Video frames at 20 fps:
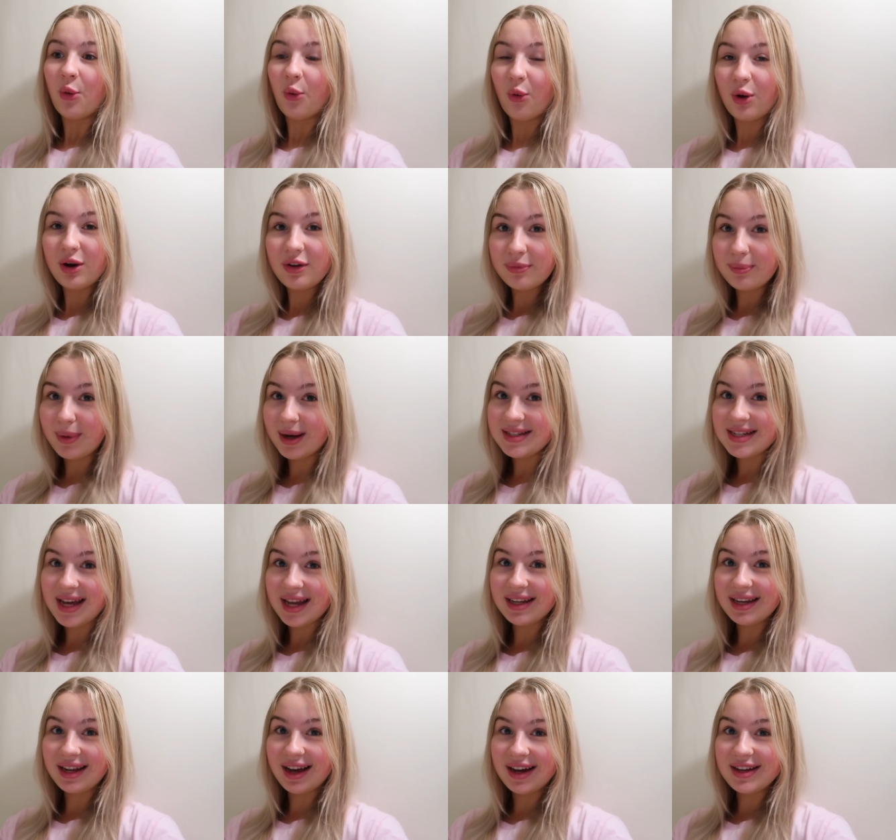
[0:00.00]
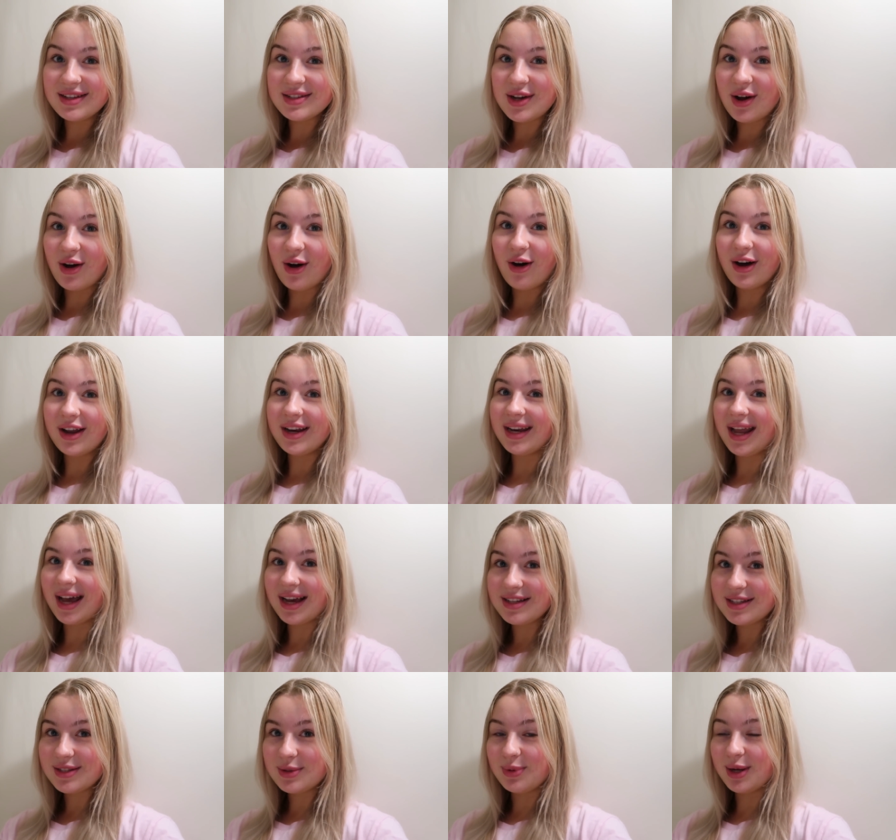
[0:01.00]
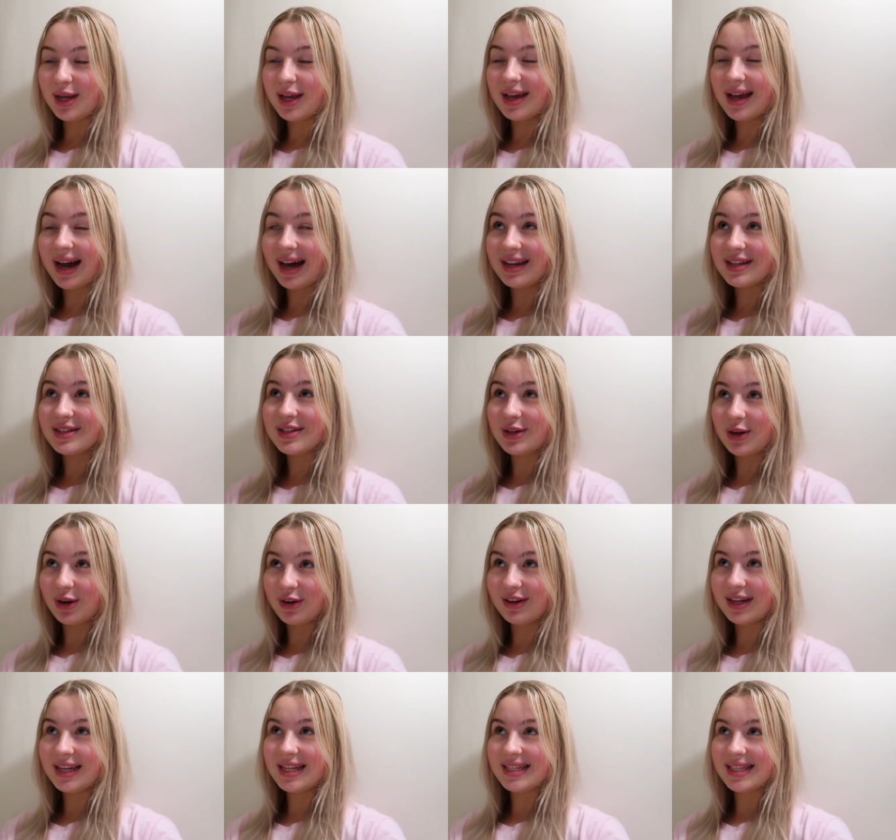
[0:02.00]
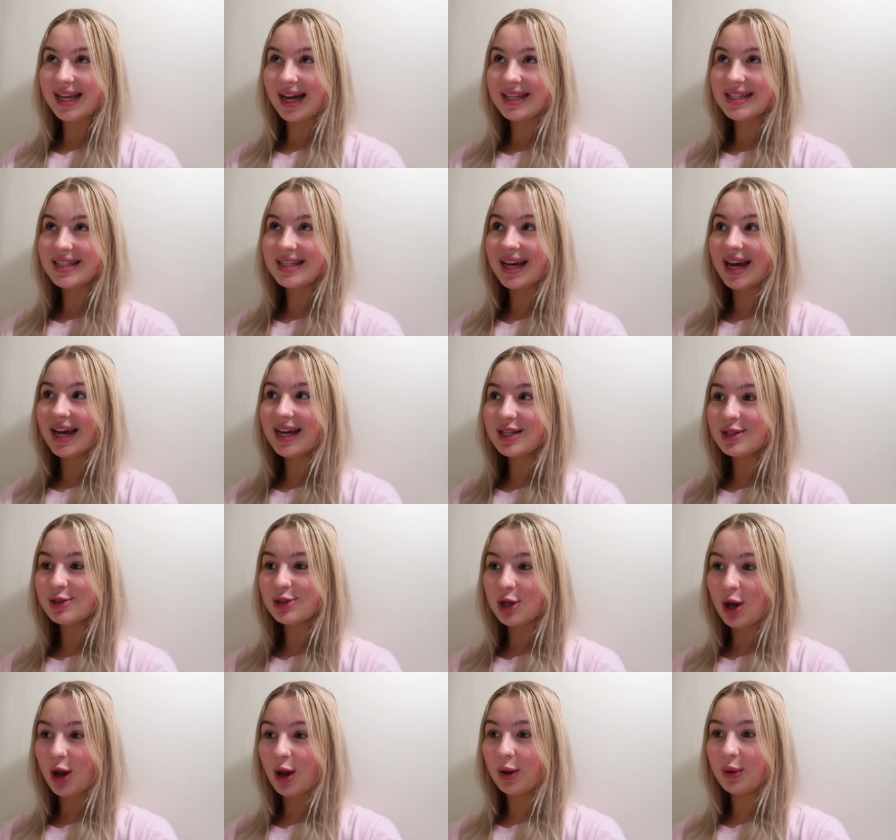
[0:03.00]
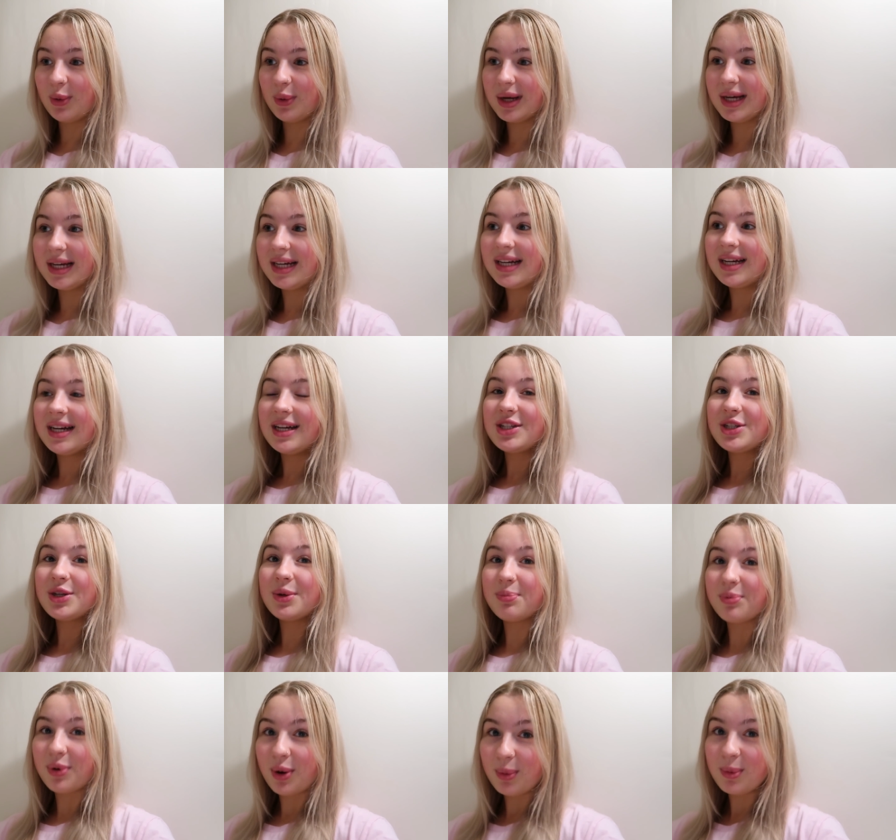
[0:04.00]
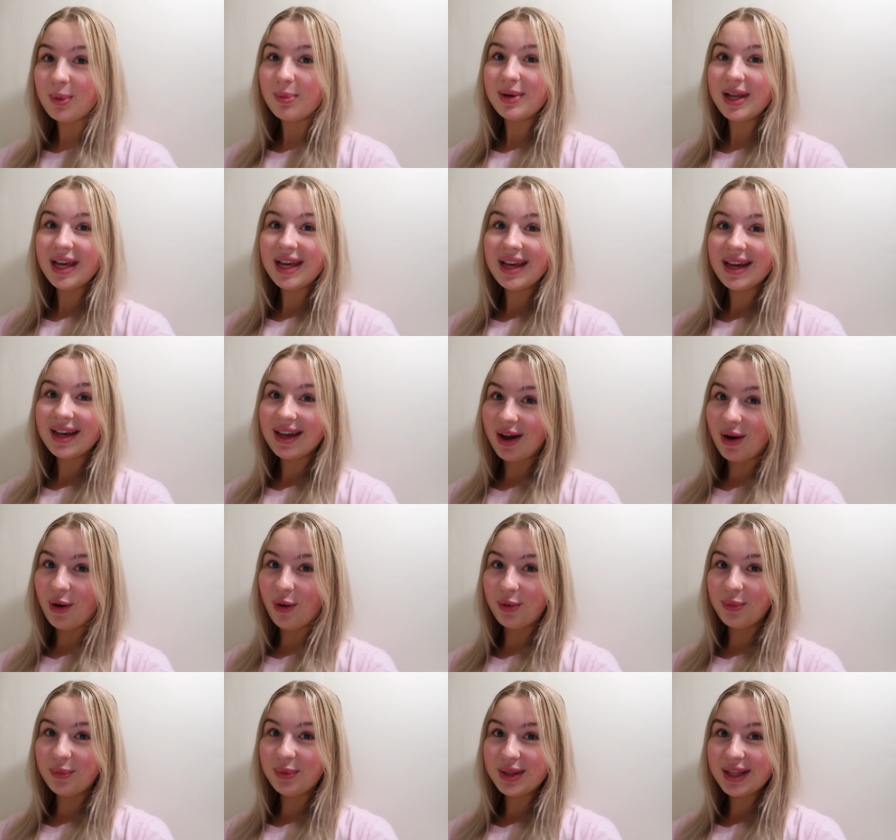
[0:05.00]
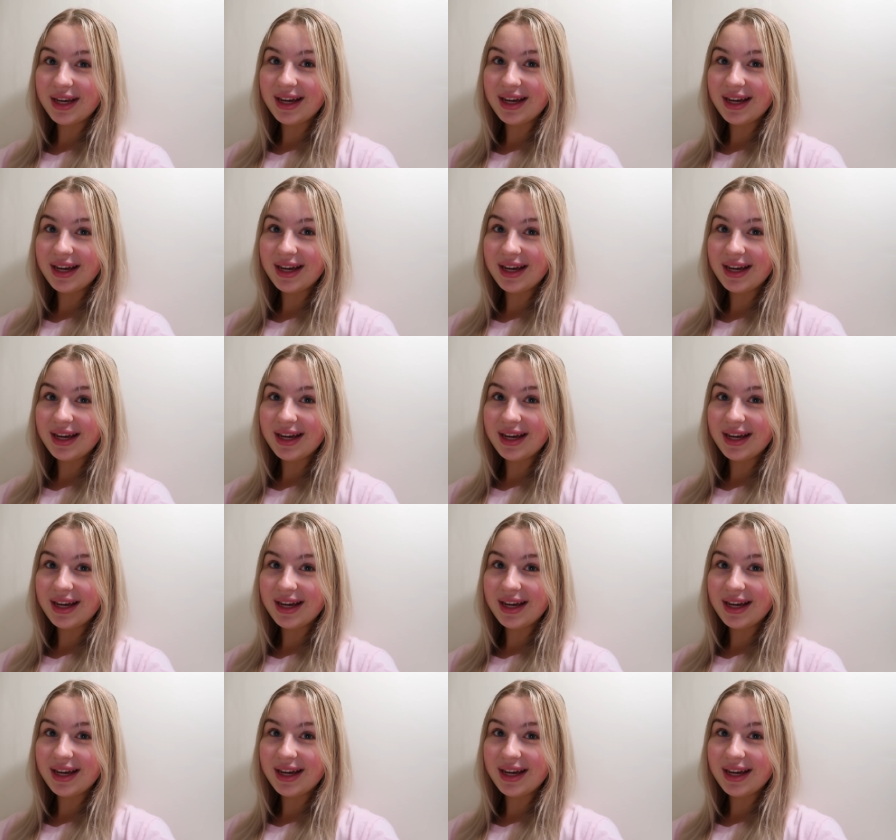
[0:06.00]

All of my deadlines are next week and it's currently Saturday, so I should probably get on with